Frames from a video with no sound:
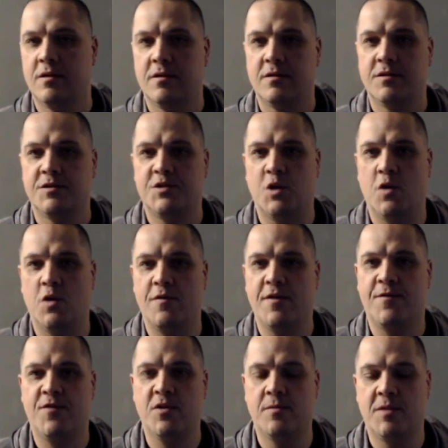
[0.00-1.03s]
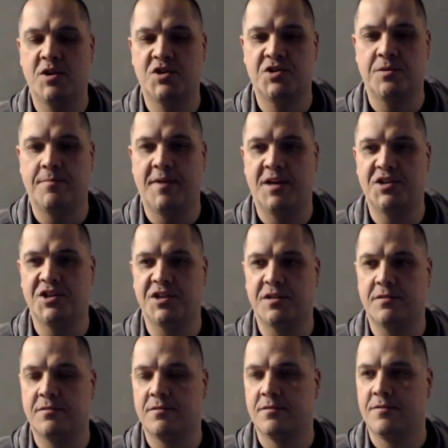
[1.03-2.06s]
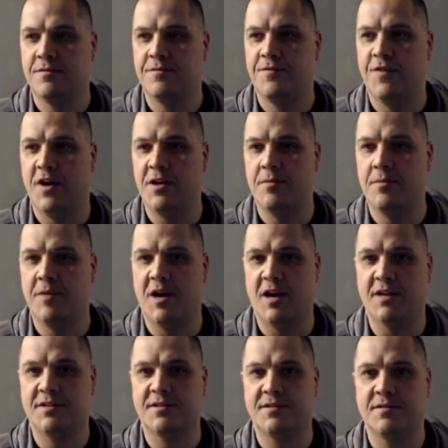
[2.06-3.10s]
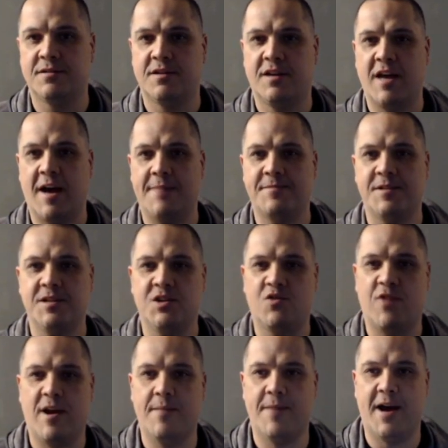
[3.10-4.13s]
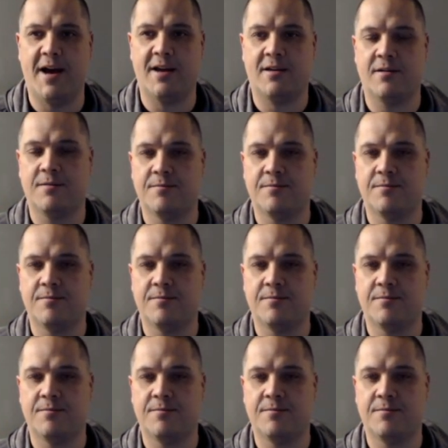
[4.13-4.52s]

Soviet Field Marshal budget. Final boss. Captain Greyback.